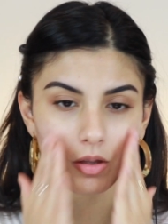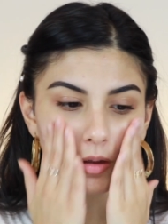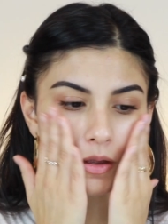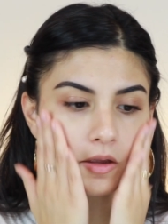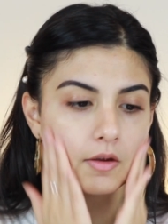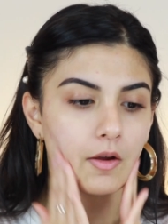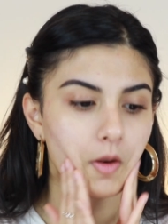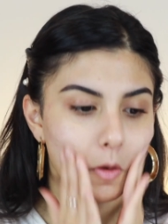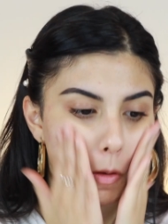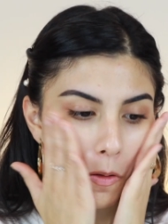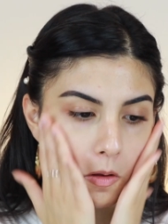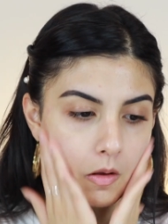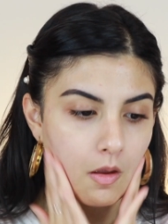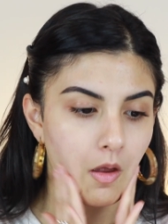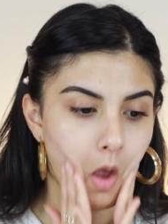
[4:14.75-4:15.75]
Okay, good.
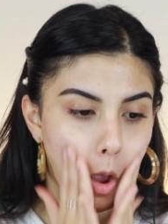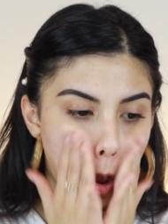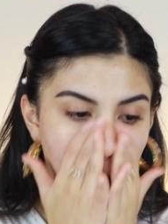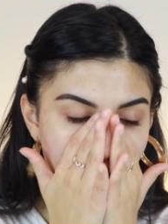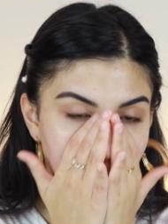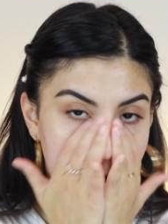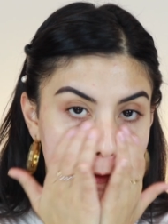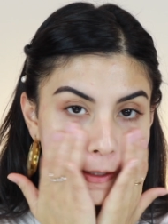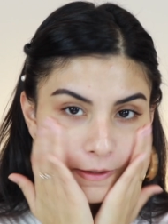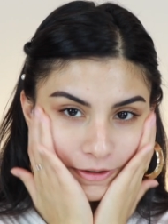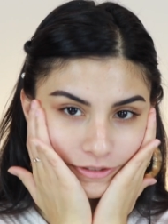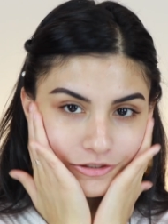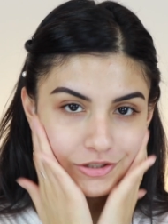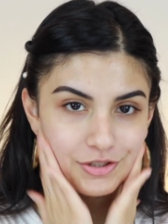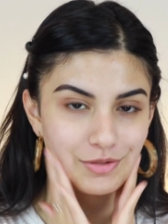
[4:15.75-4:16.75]
I can
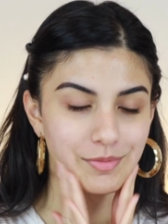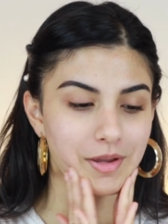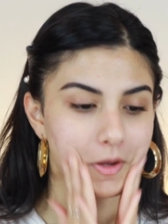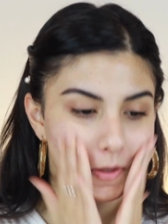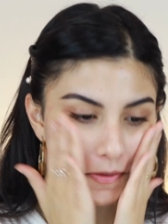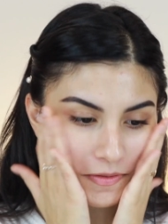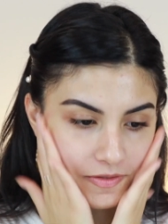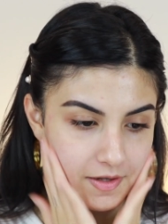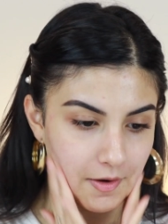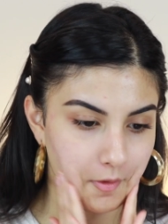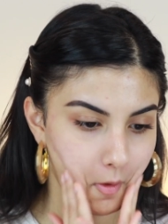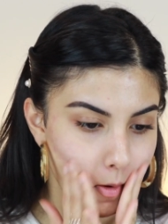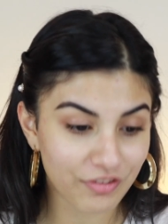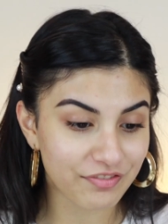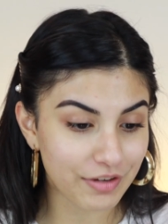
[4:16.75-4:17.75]
actually use my hands
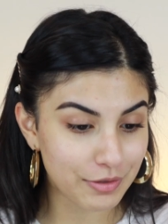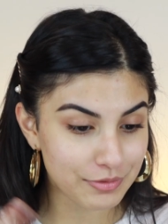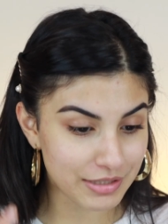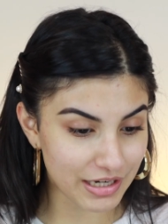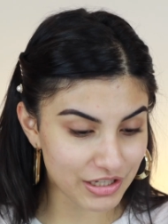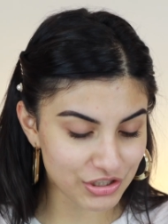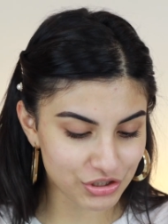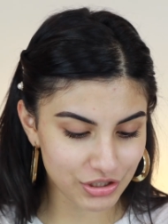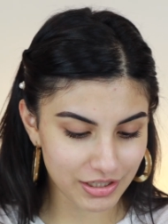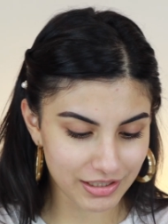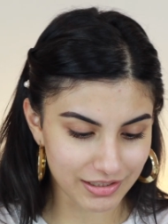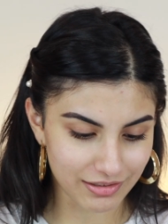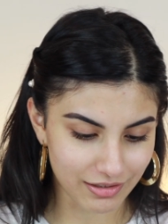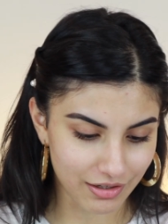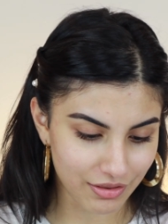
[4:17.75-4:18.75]
now. For
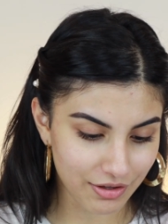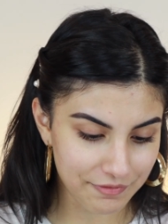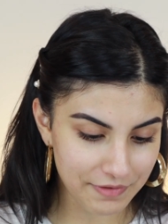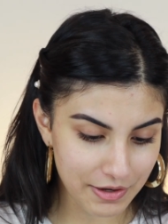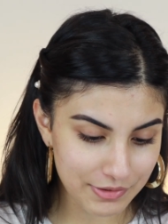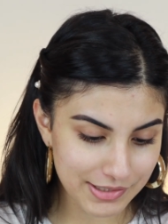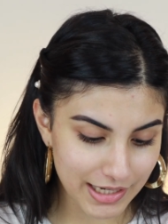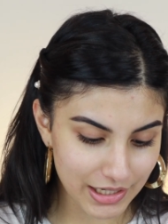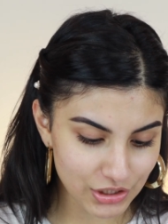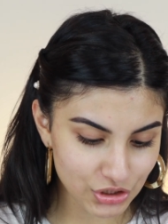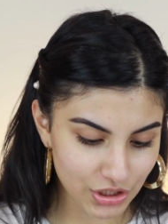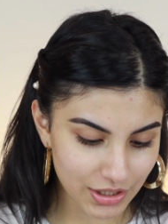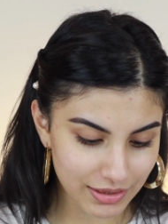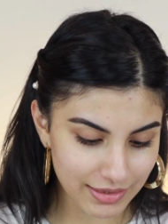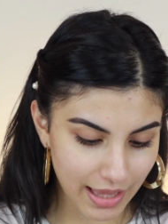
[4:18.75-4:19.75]
foundation, the
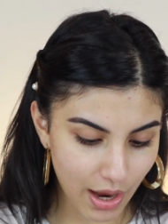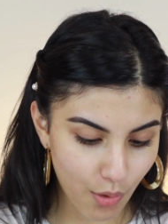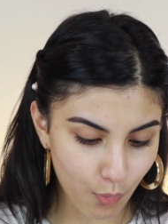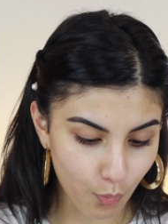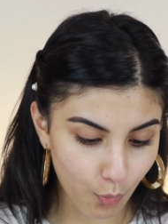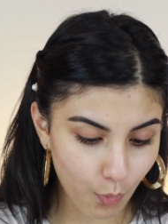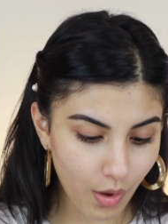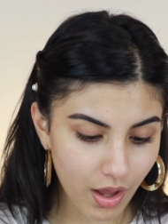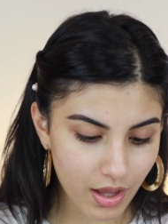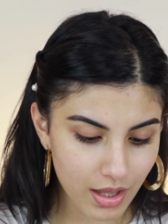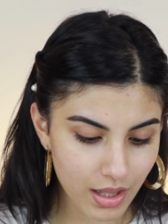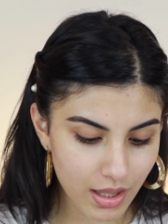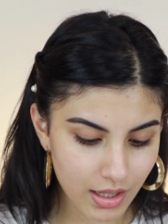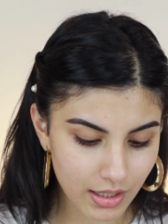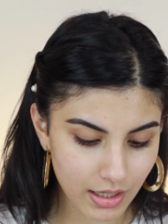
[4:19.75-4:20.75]
foundation that
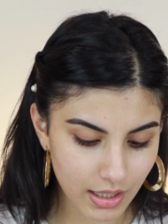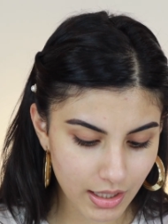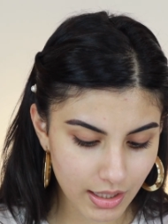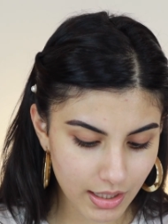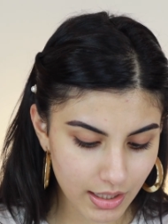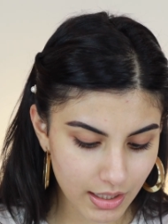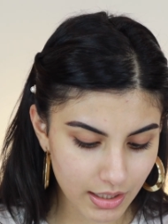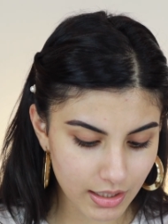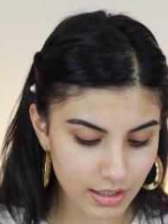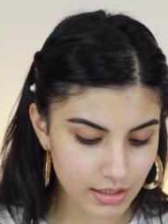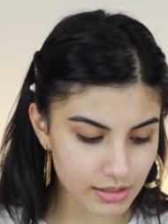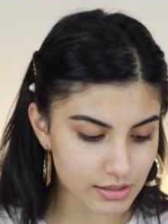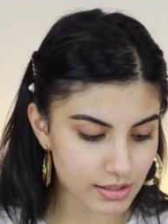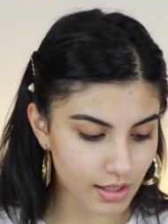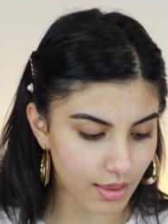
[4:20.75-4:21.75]
won
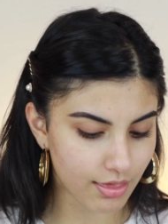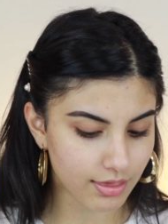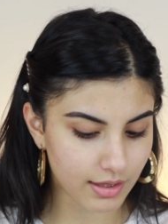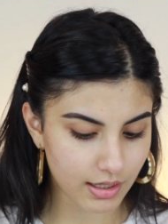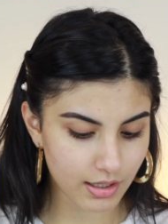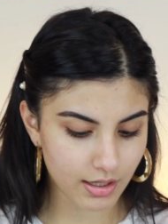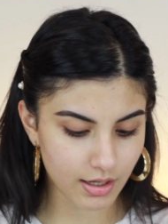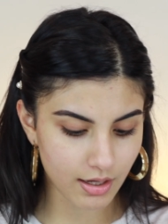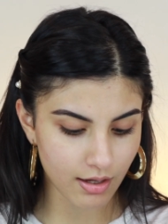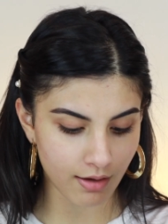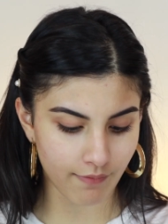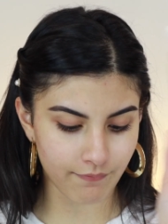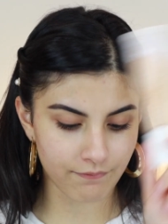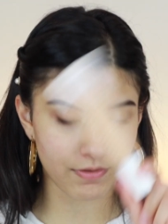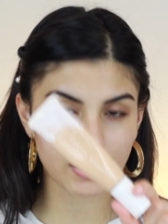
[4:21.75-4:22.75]
is the
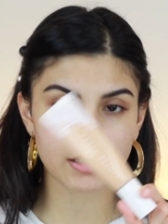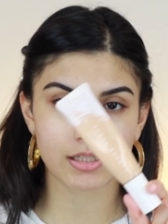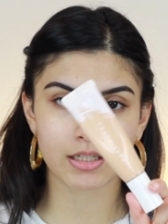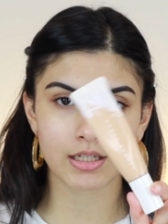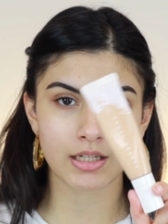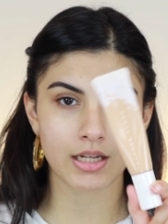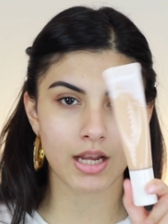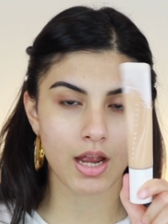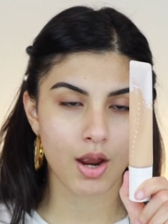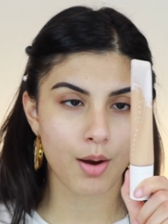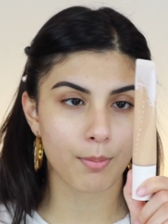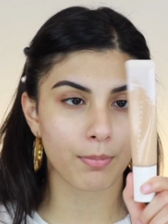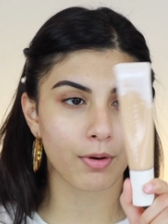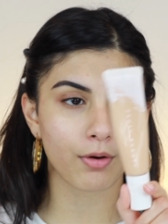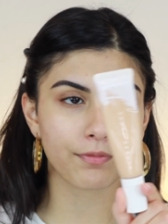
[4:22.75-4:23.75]
Fenty
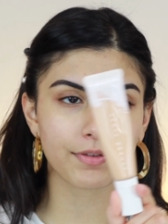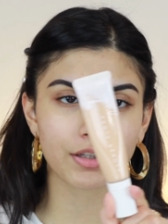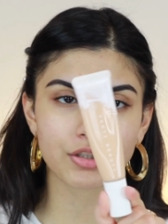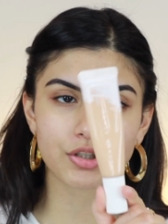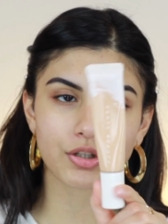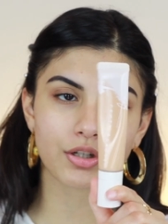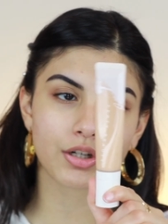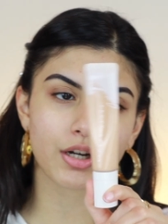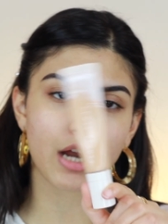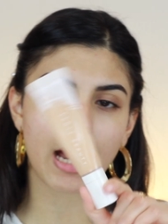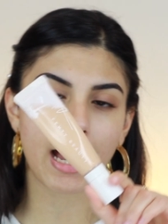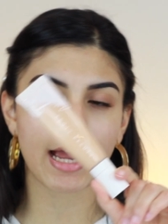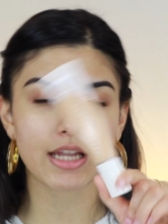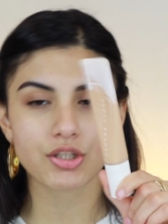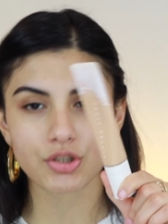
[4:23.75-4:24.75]
Pro Filter
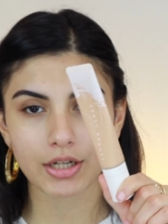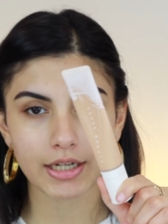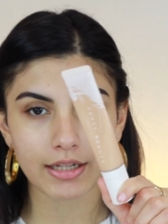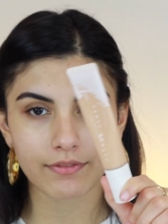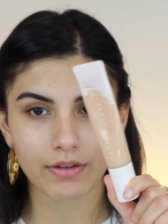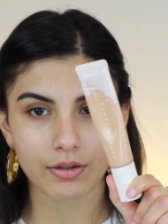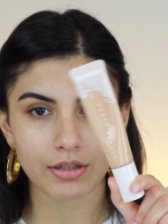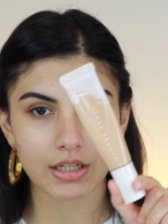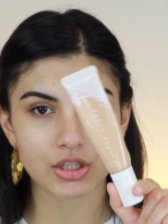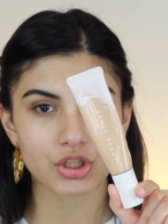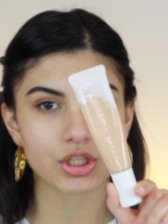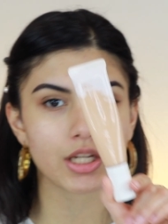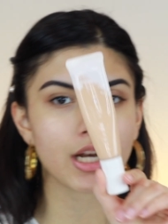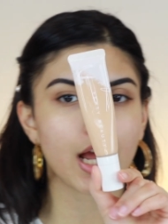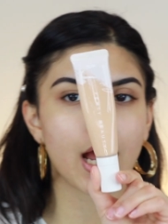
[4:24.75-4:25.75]
Hydrating
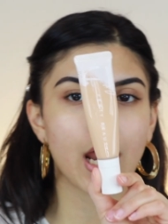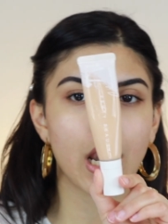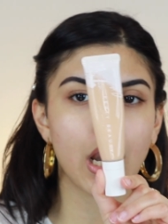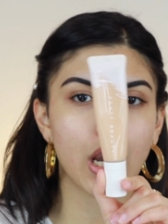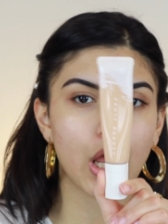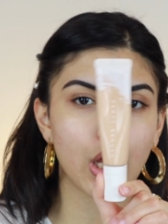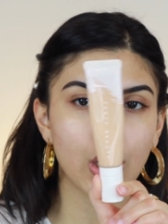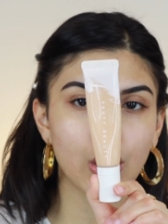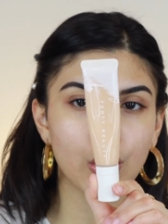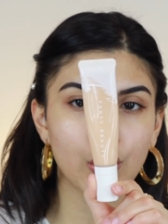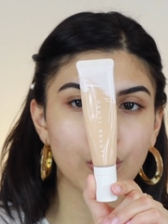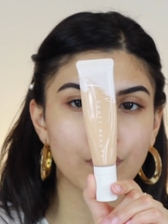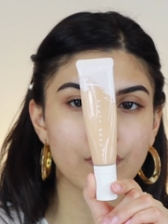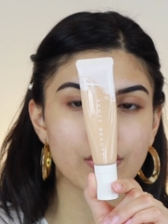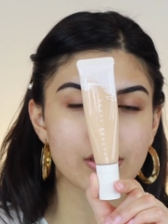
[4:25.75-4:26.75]
Foundation. I
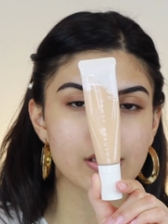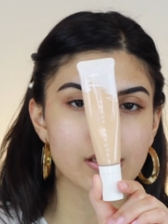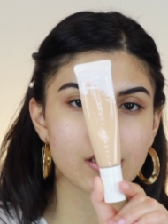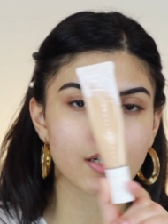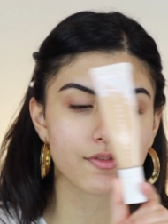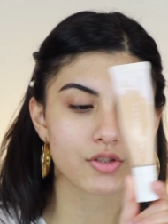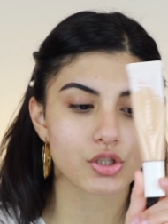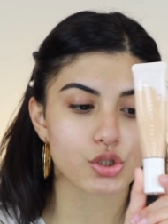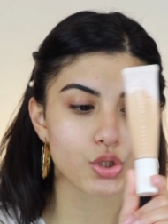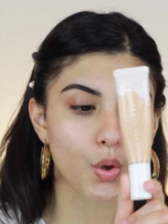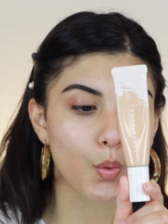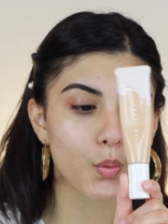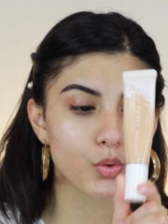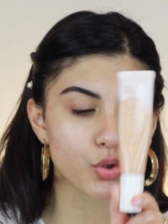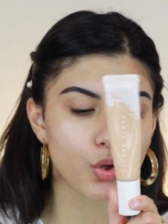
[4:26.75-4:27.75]
love this stuff
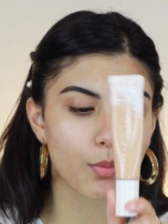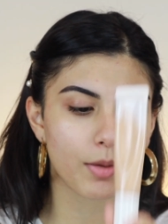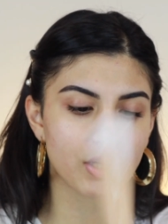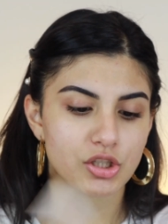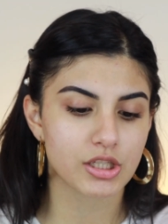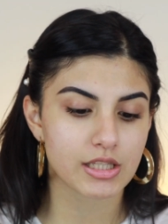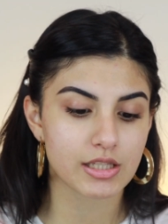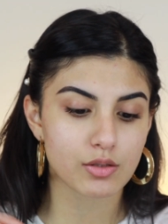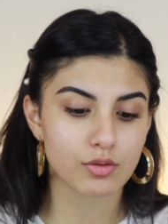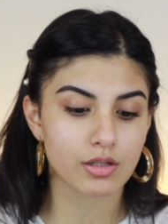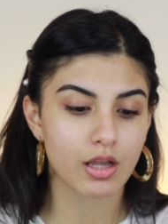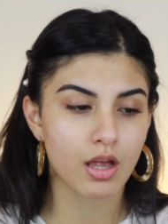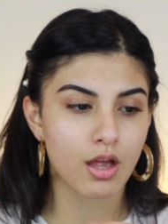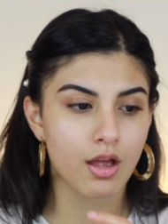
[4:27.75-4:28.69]
so much. This is